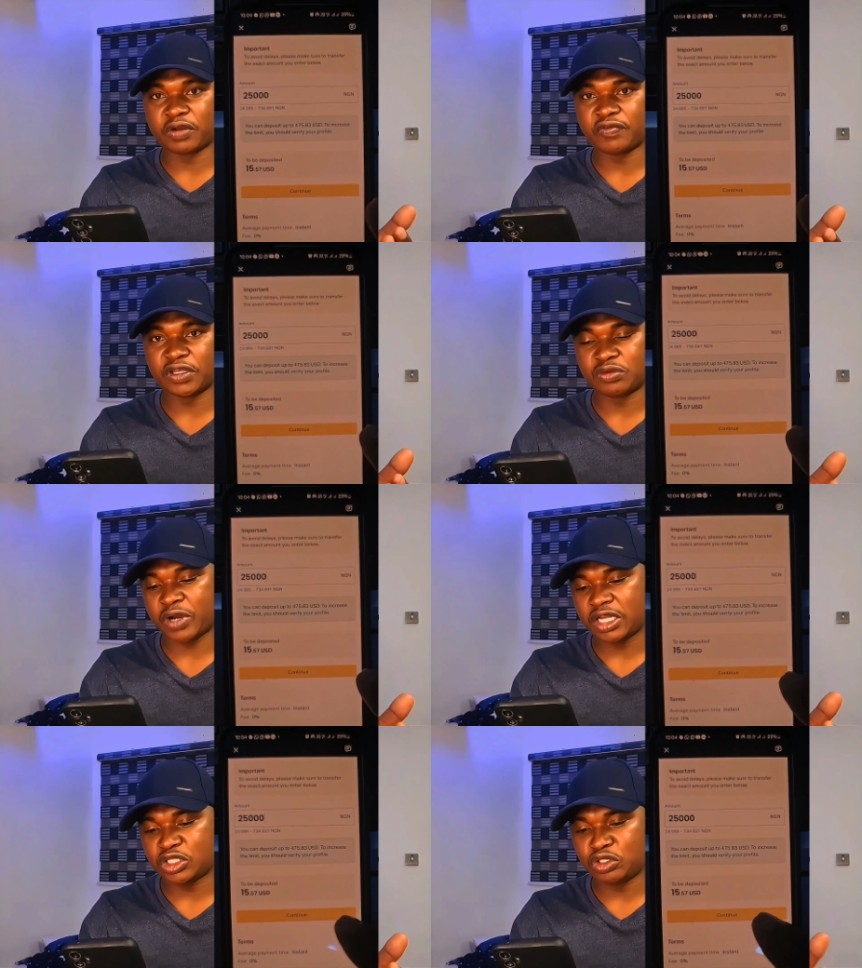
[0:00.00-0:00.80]
what I
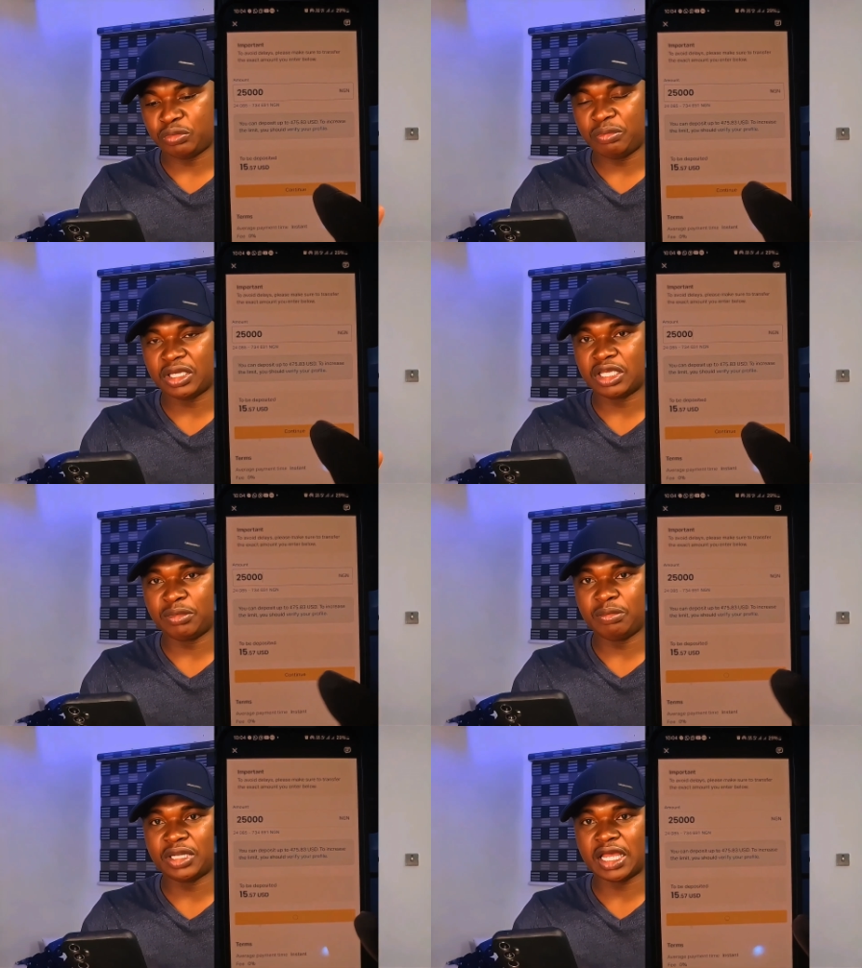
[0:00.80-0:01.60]
will do is I'll
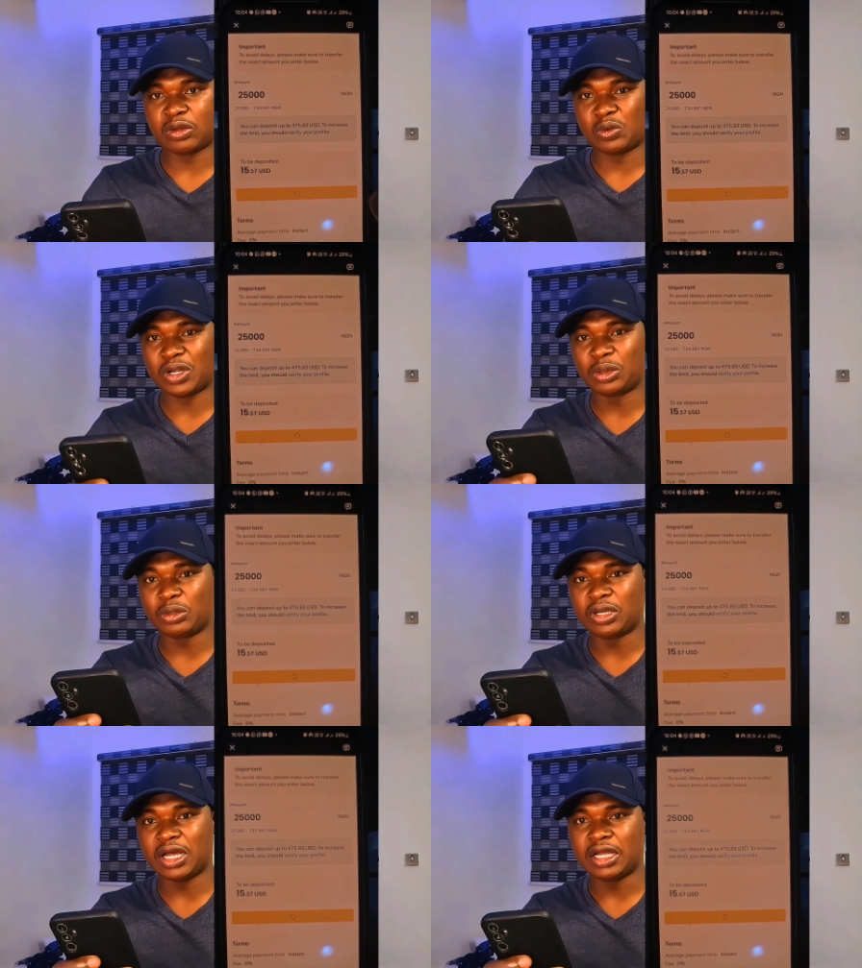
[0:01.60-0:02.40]
click on
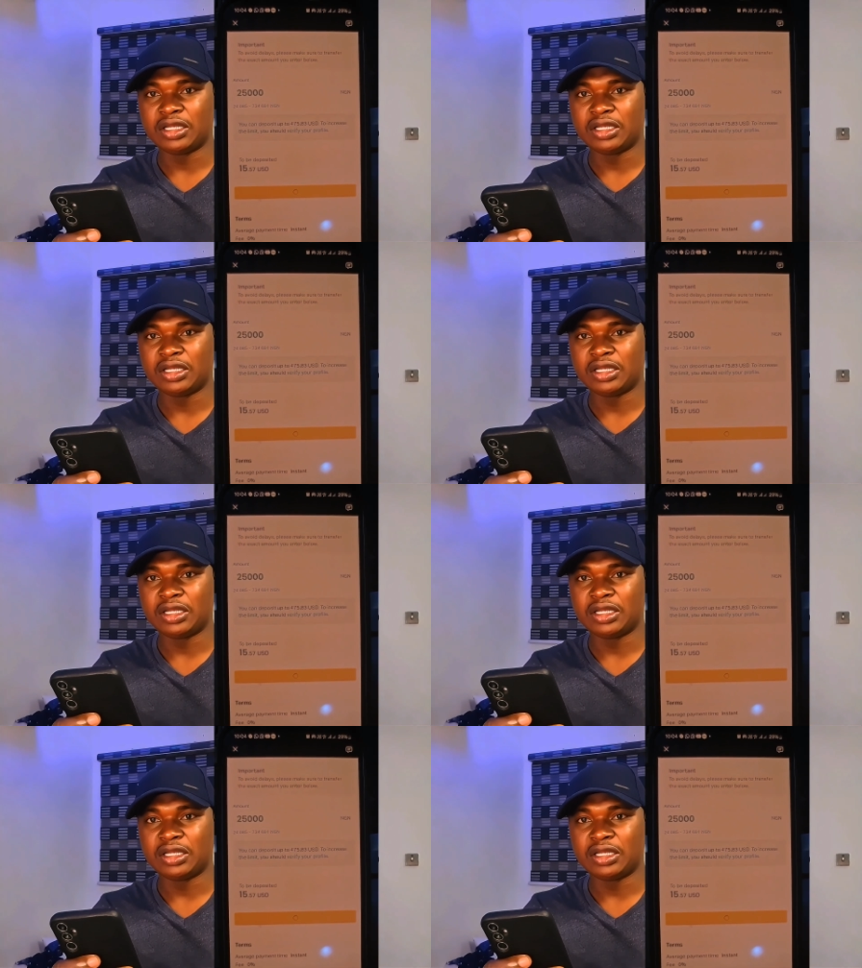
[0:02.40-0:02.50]
continue,